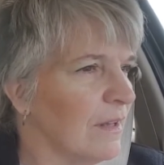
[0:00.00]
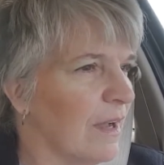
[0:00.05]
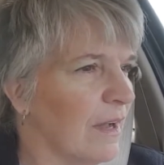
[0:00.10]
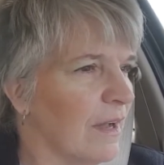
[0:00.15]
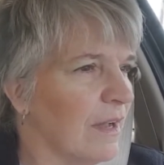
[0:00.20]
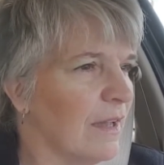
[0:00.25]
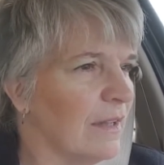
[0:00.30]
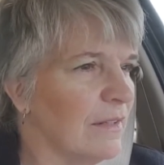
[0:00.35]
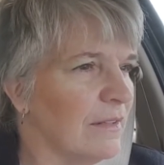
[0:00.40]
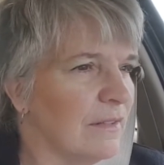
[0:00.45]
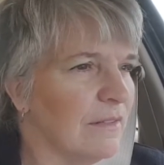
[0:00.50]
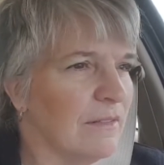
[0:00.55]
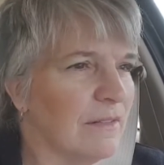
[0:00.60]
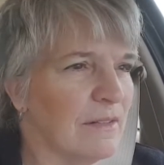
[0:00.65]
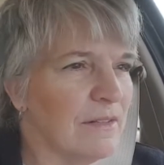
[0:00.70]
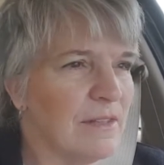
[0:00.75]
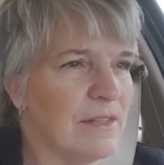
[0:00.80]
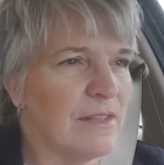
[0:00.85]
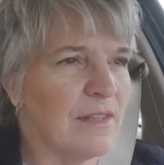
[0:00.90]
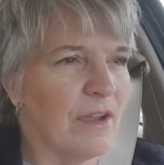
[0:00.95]
got
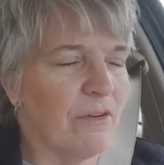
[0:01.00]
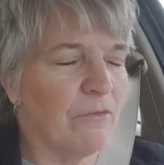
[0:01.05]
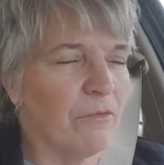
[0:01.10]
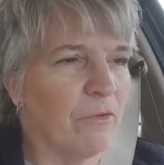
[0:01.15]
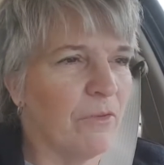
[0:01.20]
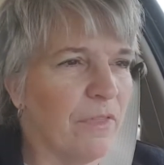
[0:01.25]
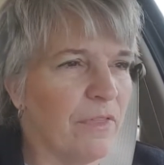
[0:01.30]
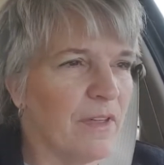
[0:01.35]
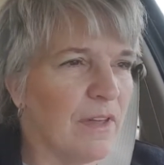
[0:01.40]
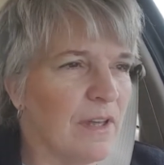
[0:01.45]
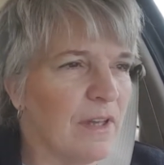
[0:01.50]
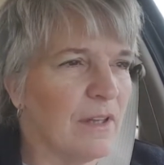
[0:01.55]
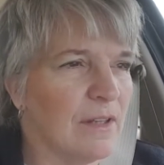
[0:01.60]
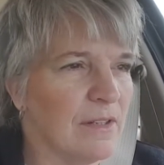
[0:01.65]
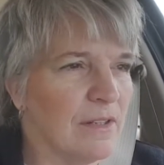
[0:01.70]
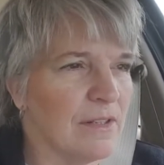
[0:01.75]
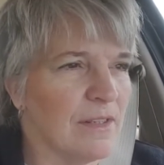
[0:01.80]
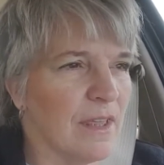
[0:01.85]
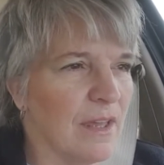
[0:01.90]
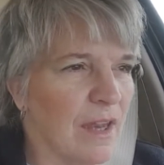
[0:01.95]
several
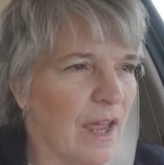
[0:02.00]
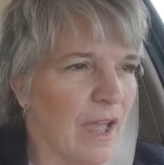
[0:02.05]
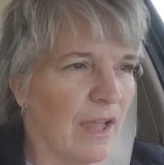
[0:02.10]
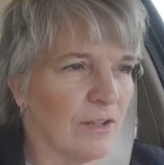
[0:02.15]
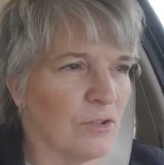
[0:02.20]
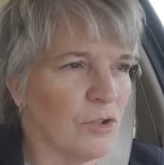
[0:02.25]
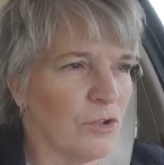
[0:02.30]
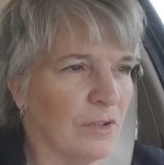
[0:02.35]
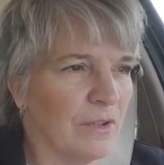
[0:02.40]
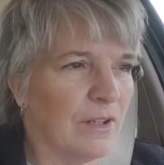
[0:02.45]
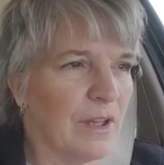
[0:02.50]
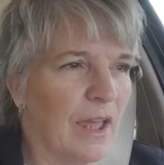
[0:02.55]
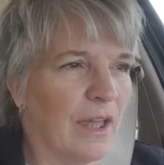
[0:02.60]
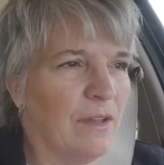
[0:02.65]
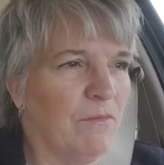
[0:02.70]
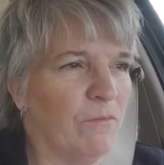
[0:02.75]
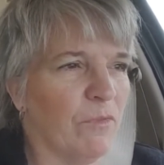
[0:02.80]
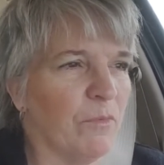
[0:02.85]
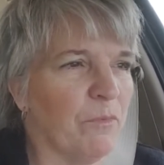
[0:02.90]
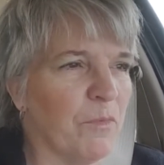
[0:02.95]
things that actually
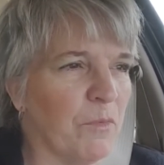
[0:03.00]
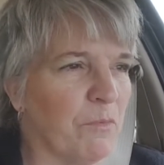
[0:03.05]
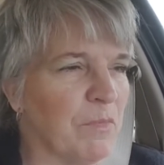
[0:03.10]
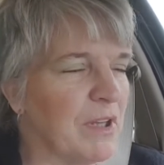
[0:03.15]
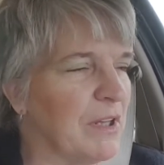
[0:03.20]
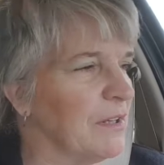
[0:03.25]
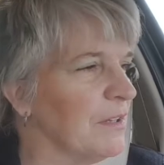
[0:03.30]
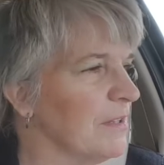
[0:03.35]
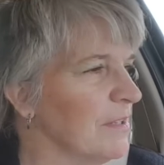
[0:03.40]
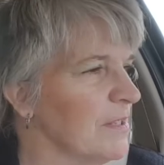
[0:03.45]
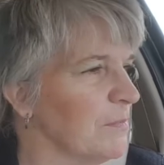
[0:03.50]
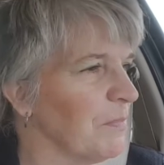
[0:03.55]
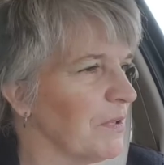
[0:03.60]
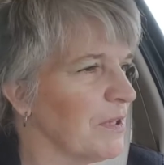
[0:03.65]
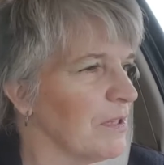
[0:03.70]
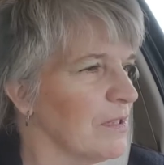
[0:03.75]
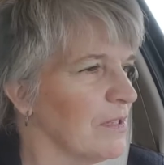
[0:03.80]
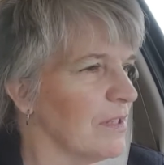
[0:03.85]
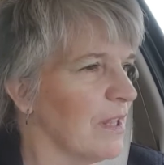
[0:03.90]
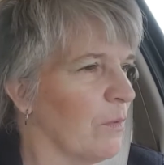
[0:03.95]
came from the bins
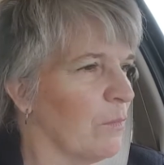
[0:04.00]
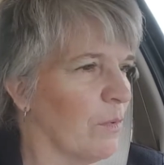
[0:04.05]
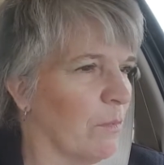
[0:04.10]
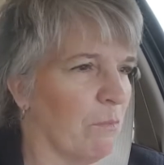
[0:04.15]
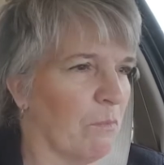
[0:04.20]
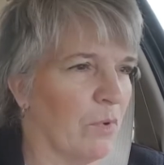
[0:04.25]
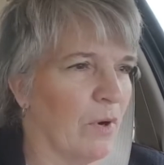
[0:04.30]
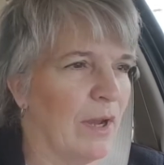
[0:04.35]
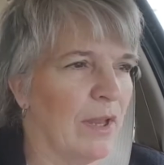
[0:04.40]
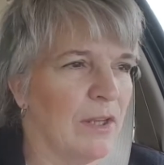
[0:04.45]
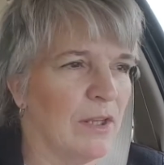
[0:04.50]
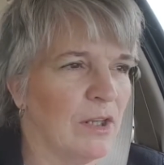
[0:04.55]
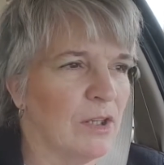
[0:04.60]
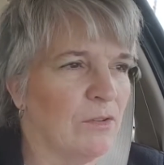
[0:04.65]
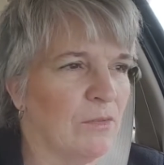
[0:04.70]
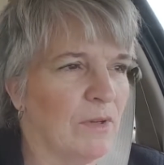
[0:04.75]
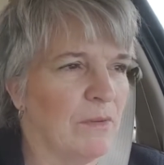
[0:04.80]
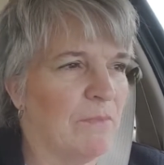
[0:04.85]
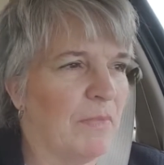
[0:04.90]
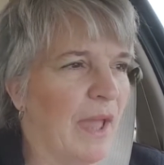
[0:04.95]
because they were brand new
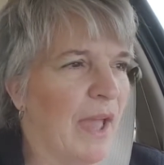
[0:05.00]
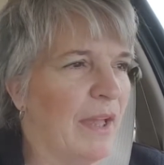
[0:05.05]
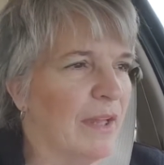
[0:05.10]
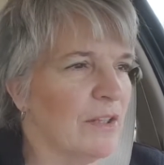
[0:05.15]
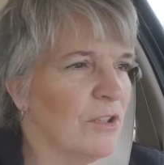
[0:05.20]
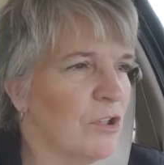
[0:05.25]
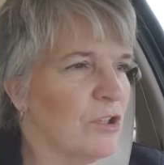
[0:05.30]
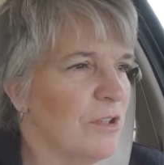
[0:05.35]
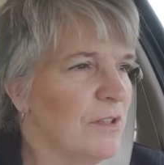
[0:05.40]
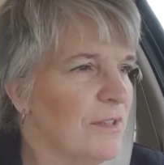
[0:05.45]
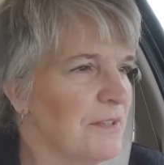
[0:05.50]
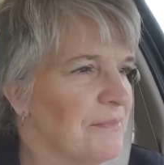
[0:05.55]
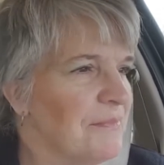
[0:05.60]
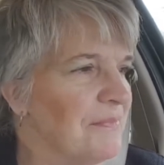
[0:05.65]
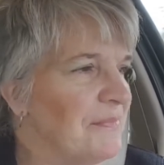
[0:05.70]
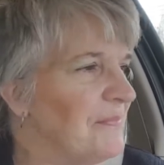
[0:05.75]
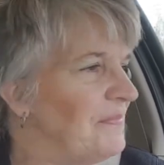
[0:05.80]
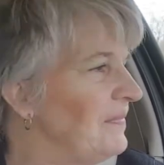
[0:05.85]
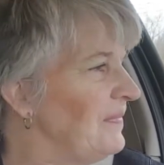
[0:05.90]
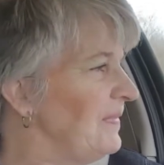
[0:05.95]
in packages.
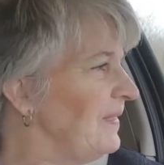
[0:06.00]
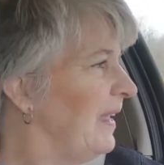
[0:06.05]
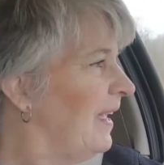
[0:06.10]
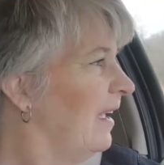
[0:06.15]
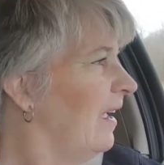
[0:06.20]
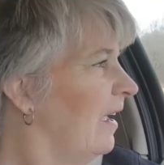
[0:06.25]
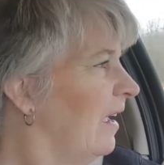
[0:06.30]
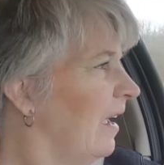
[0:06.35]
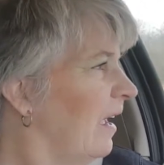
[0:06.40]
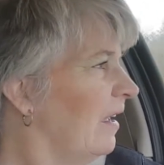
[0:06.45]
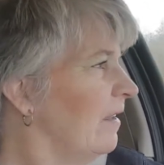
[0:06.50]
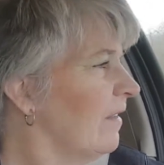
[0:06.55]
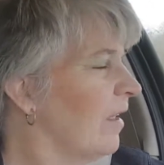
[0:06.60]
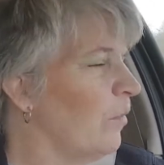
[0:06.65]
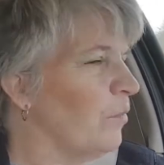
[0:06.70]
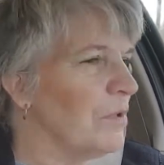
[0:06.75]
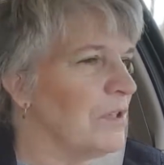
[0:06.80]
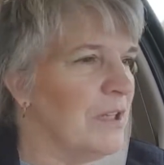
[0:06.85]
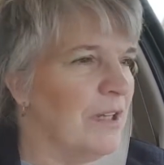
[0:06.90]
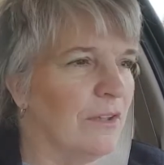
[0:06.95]
And
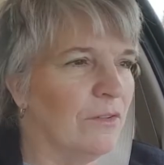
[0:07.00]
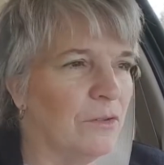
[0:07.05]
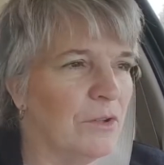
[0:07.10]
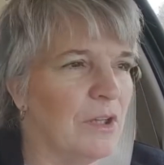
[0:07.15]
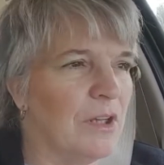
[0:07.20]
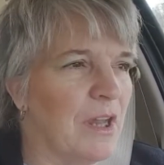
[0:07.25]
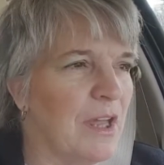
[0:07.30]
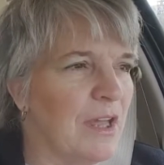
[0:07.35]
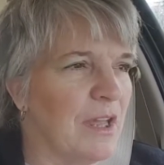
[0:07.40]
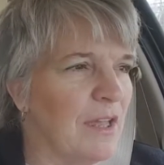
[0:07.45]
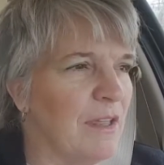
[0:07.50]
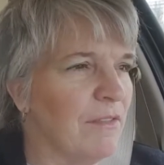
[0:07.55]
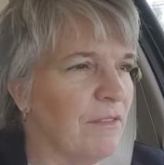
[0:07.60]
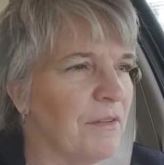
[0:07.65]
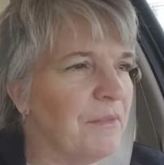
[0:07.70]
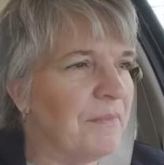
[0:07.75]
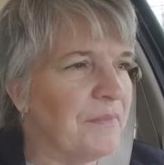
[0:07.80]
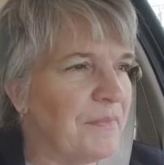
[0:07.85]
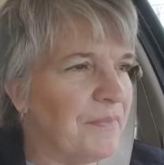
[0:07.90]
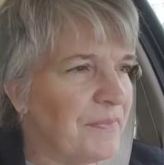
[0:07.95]
they were tickled to death.
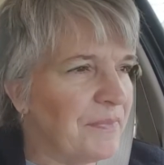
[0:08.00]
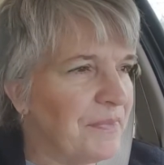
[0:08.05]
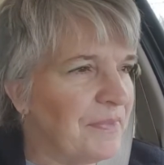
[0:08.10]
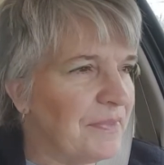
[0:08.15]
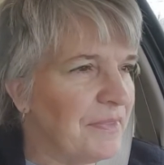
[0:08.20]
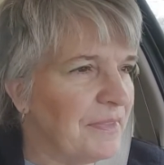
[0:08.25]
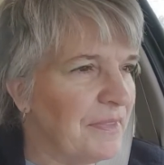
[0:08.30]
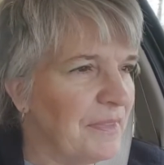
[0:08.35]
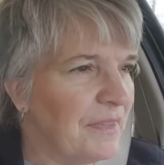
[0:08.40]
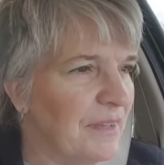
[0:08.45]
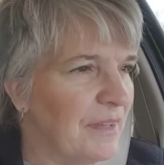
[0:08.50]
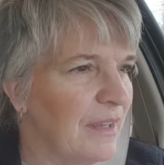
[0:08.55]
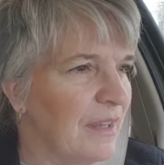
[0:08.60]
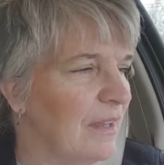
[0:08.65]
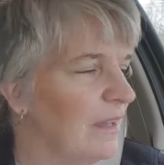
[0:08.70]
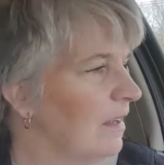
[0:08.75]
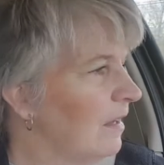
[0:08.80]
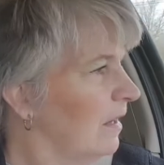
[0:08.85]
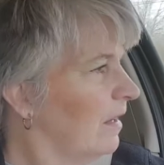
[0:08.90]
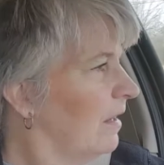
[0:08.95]

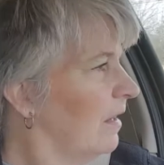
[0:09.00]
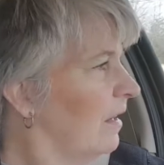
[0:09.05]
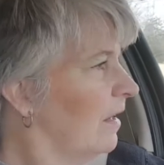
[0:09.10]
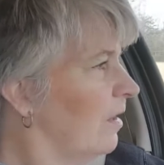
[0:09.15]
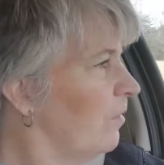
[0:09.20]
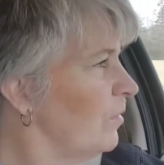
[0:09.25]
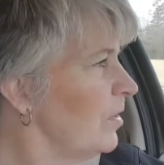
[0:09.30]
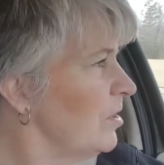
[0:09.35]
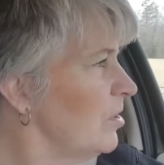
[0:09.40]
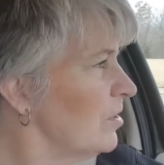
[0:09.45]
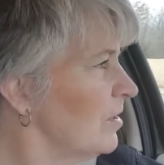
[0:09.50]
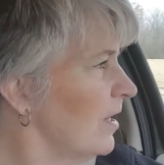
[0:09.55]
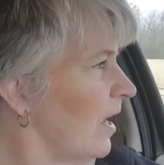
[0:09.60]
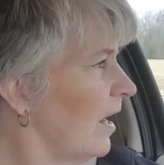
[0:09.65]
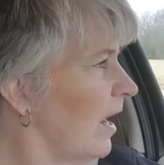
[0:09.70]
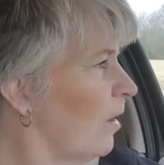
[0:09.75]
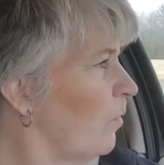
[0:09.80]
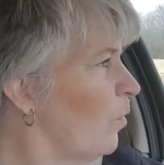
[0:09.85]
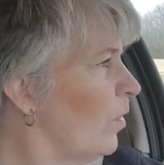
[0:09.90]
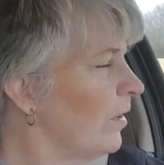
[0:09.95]
And we just
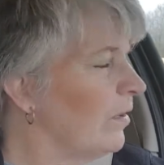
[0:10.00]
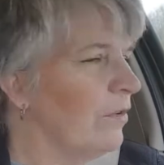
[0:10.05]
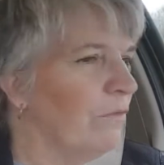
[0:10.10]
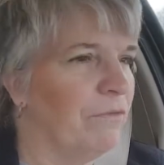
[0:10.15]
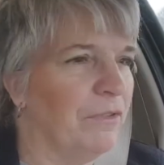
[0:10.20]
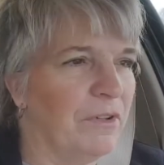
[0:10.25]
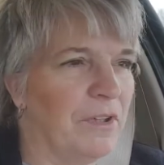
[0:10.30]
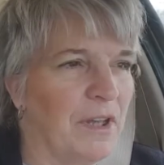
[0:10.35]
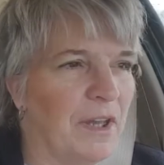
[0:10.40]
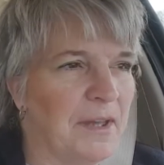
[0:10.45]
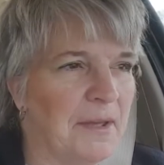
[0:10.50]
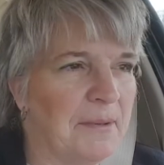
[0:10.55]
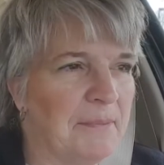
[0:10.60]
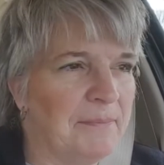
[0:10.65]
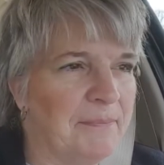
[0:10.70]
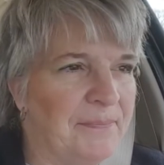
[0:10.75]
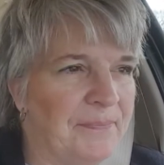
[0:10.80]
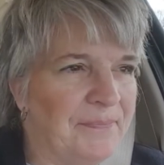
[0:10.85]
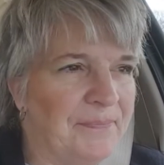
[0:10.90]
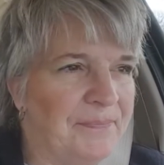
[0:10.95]
had a wonderful time.